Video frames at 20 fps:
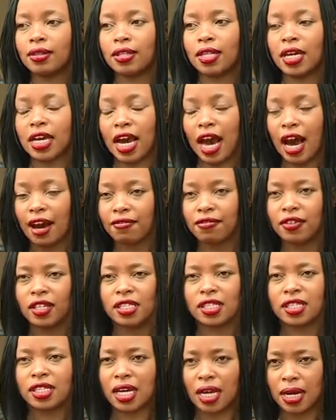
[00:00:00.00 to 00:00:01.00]
they have the
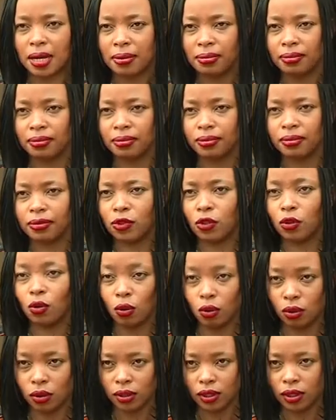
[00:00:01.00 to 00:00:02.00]
same
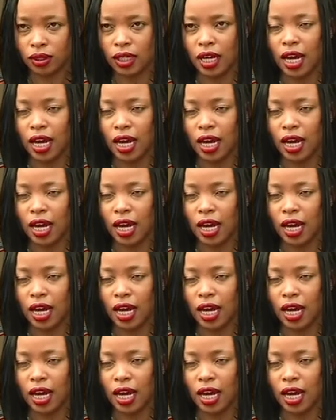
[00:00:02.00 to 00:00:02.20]
goal